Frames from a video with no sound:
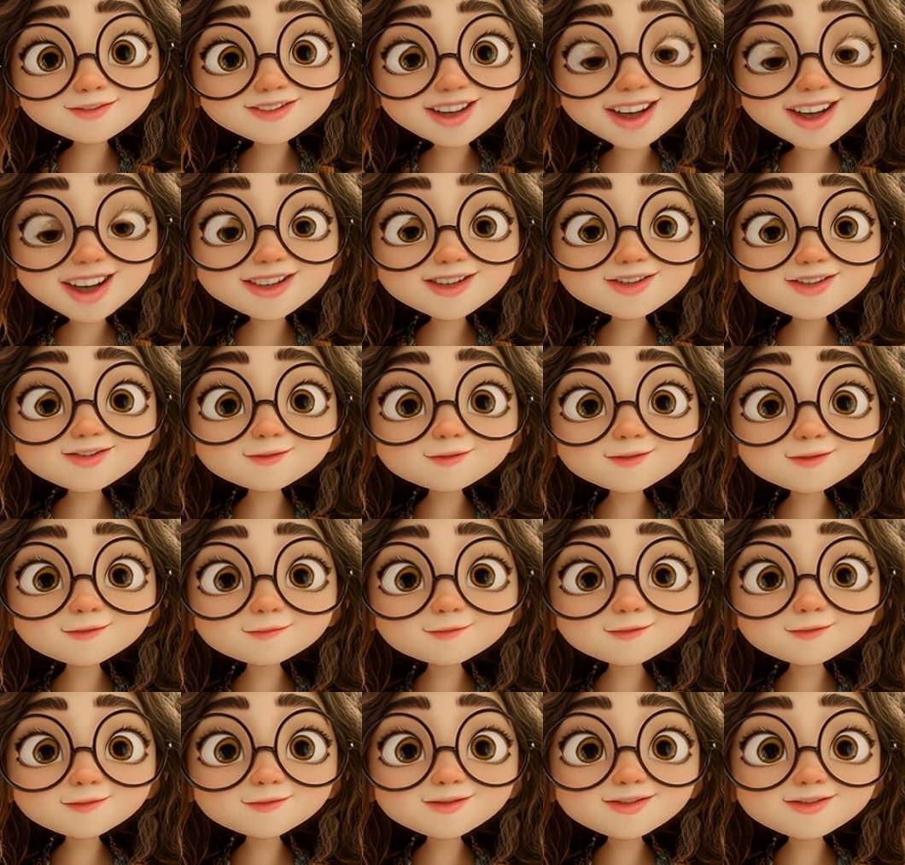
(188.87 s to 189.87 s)
Well,
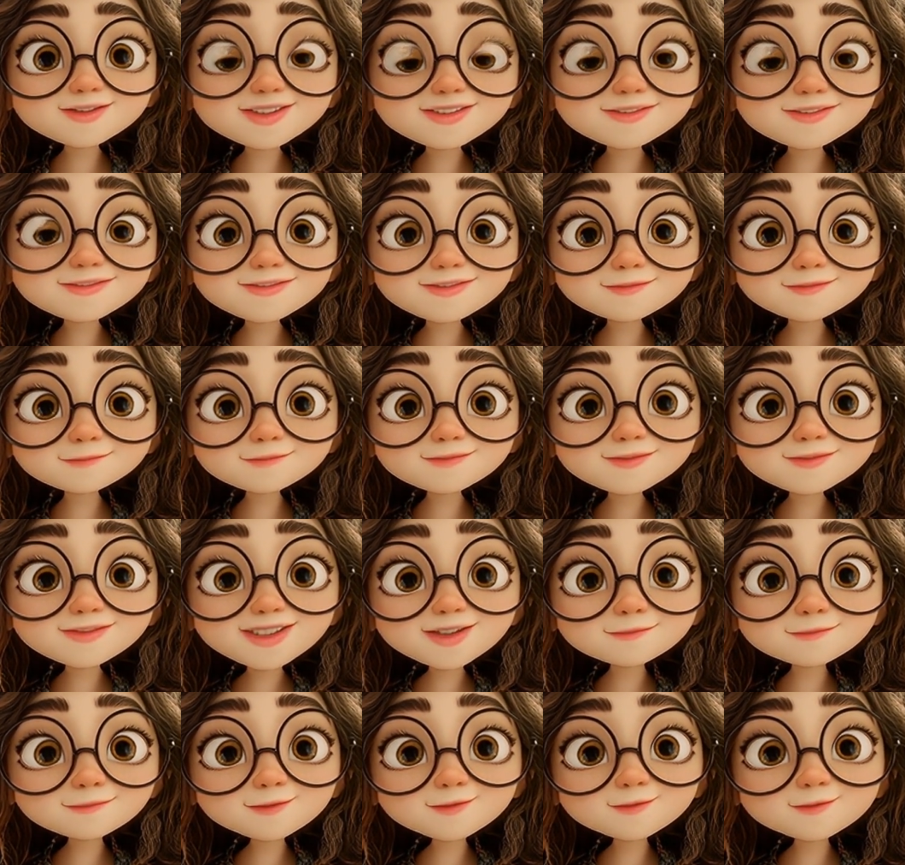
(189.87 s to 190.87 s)
this isn't just another
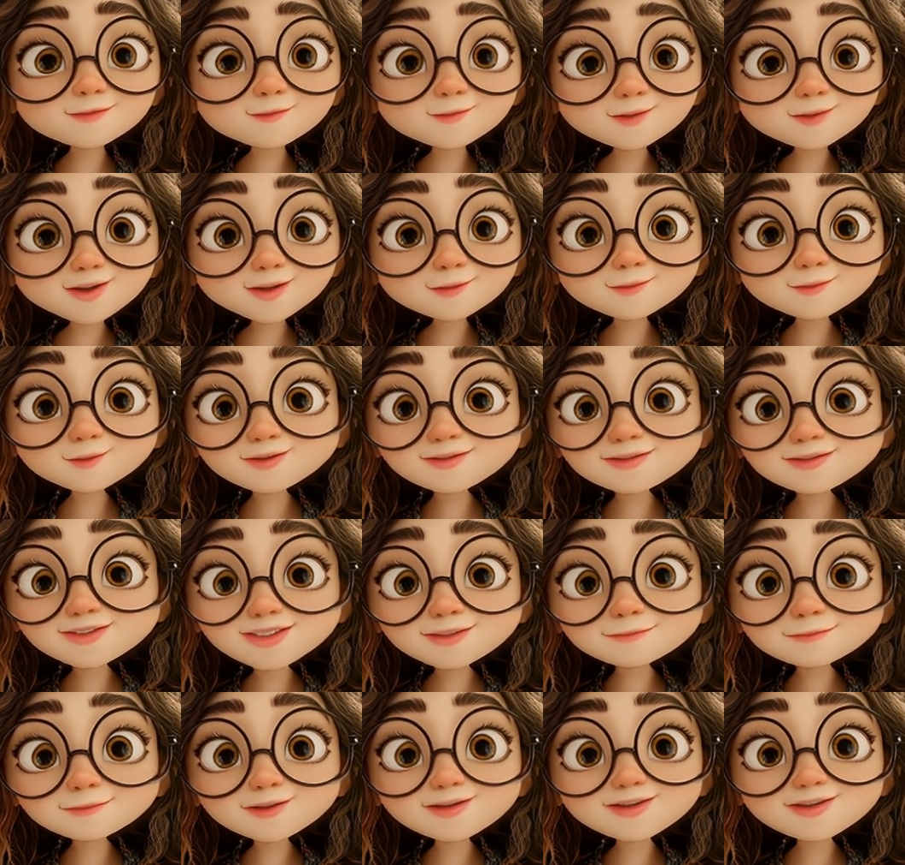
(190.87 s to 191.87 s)
clever tech hack that
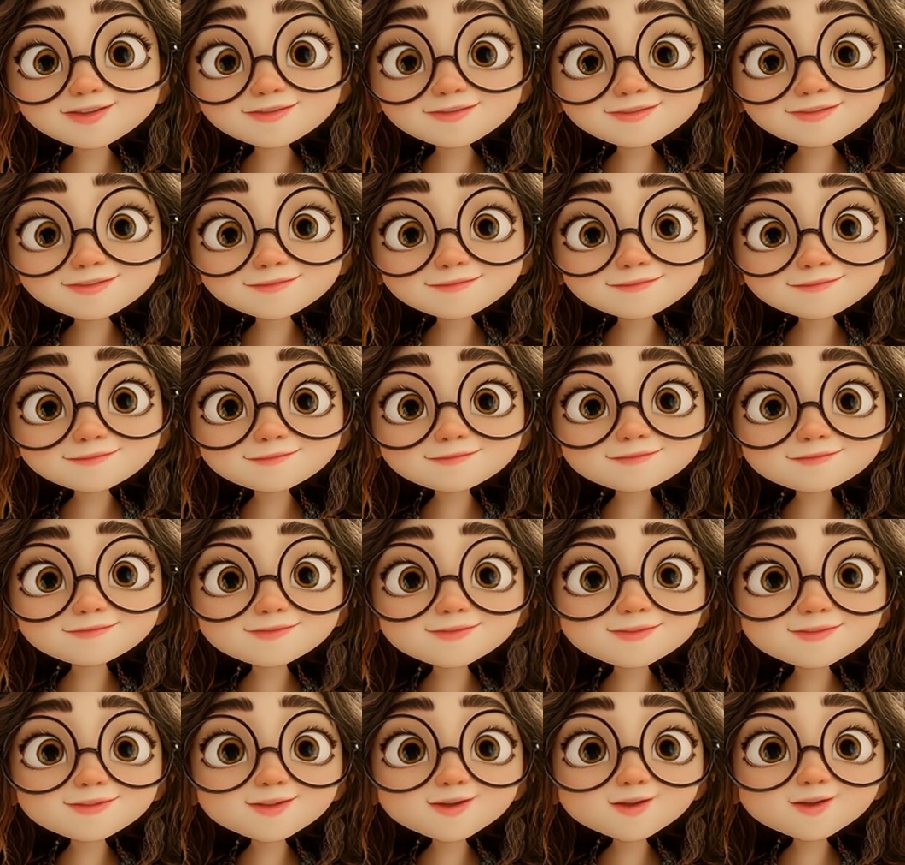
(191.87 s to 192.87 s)
someone came up with
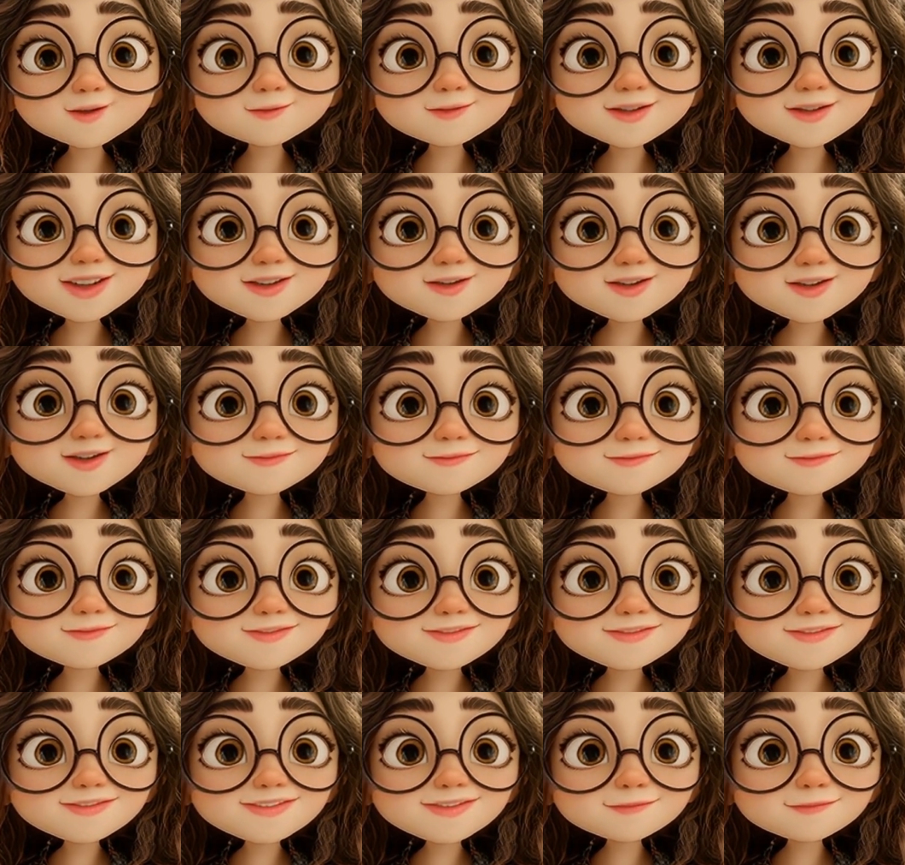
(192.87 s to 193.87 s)
last week. It's an
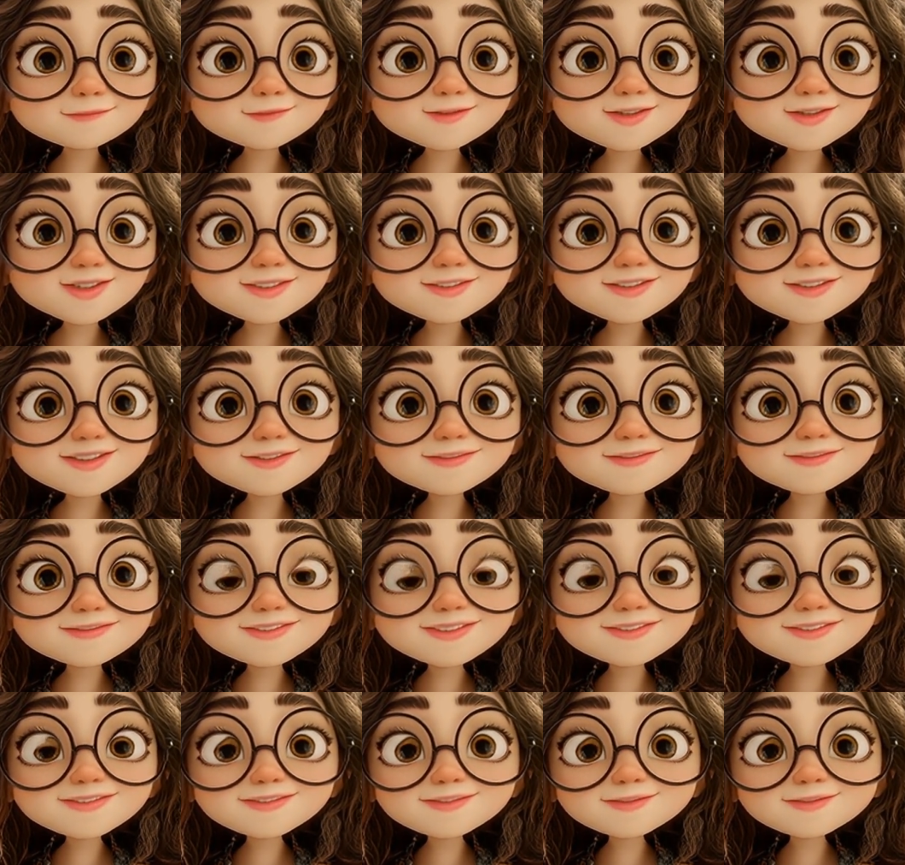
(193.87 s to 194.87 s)
approach that's actually
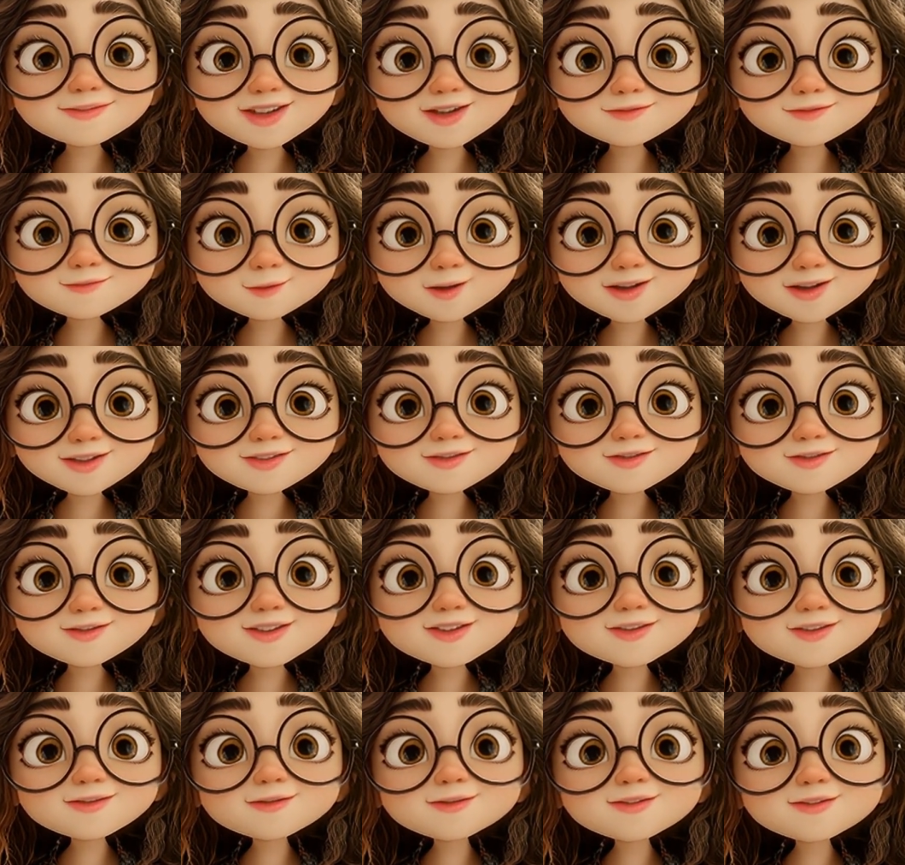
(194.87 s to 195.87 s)
rooted in some
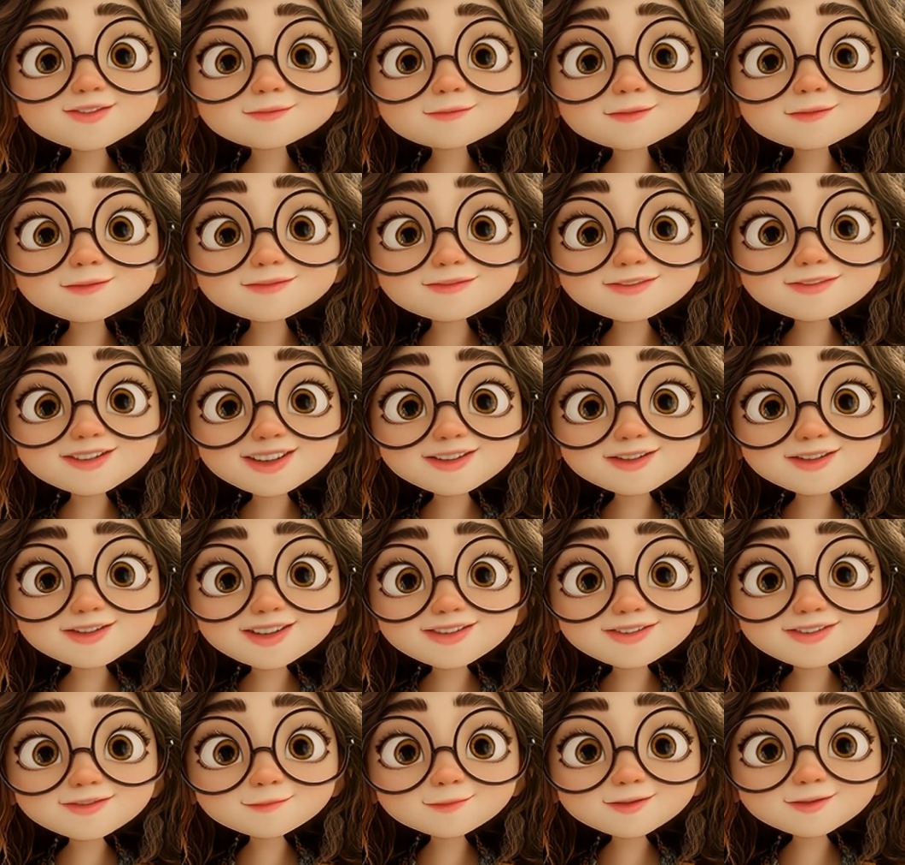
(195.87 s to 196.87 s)
deep, real-world
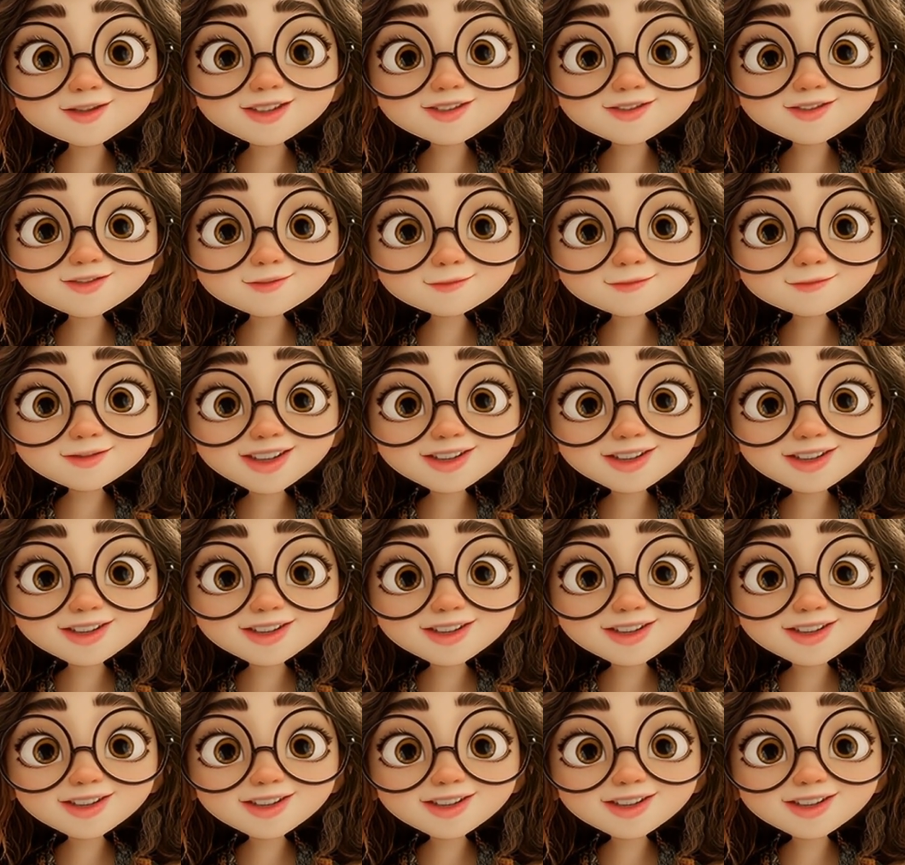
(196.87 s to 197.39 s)
experience.